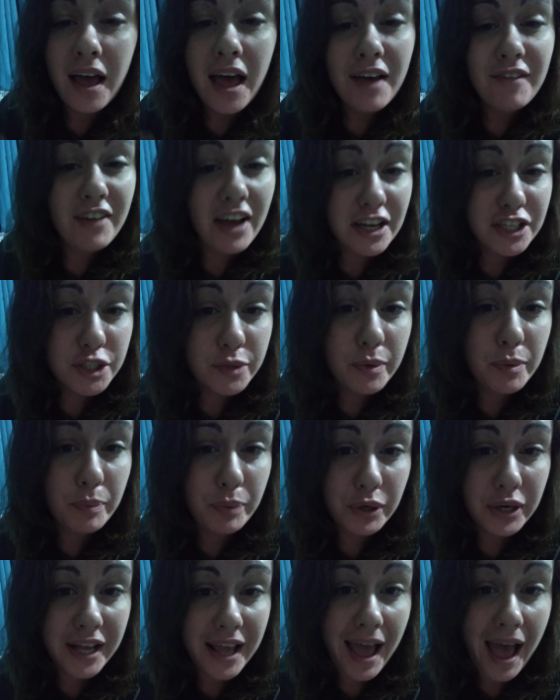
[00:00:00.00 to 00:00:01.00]
I've actually been
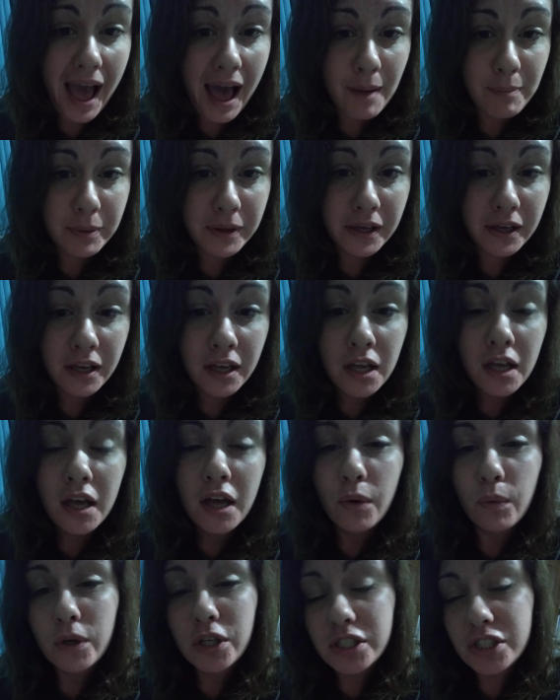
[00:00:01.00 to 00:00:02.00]
pretty happy,
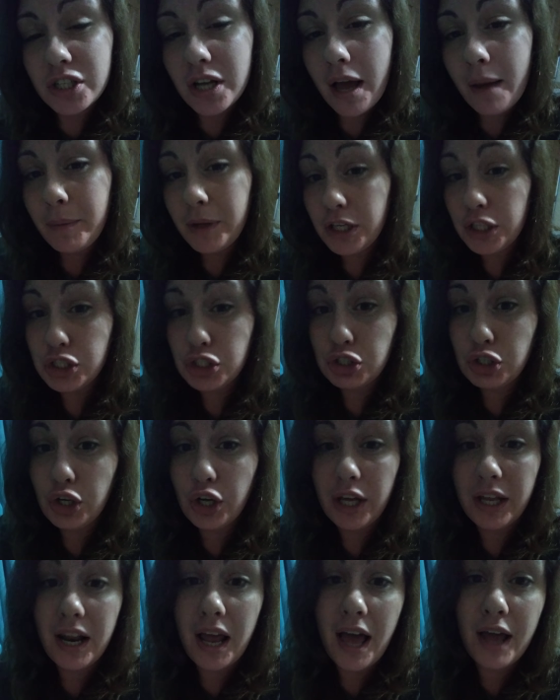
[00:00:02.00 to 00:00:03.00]
which I mean is
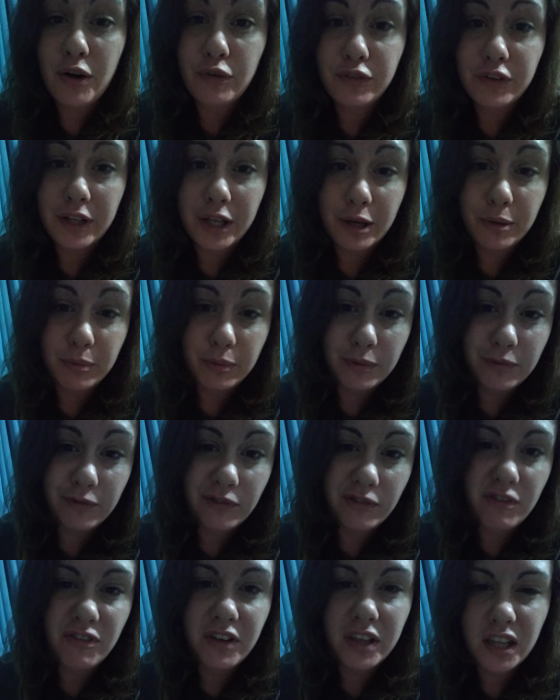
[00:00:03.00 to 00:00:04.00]
good. I don't feel like I'm
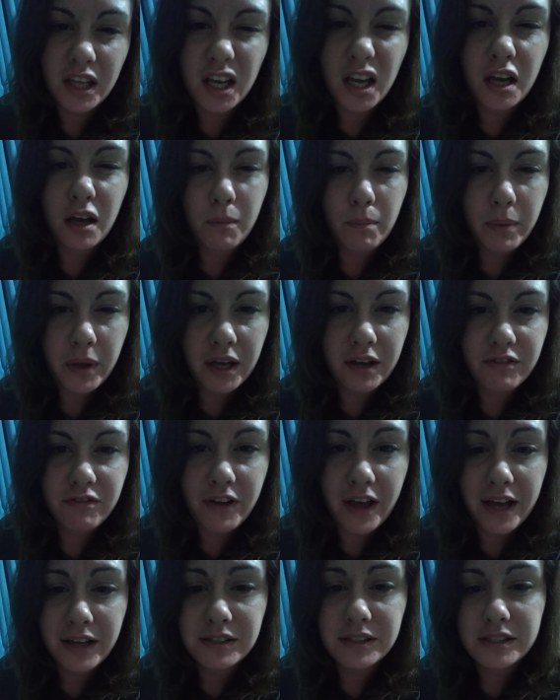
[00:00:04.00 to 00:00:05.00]
feeling big
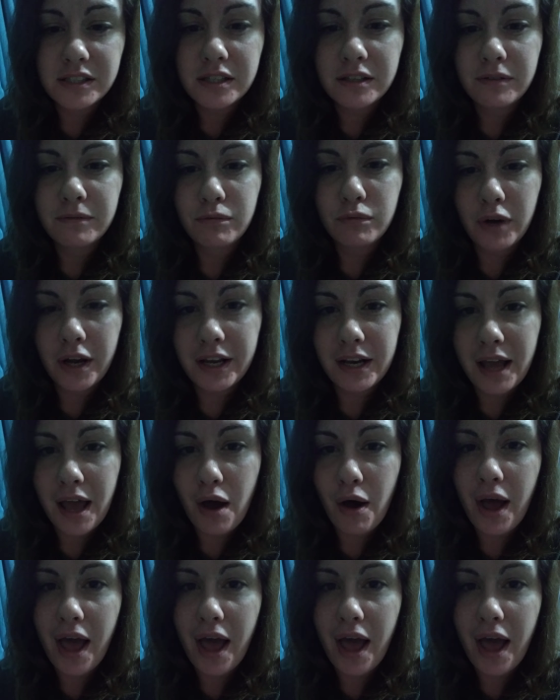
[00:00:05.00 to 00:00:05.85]
effects right now.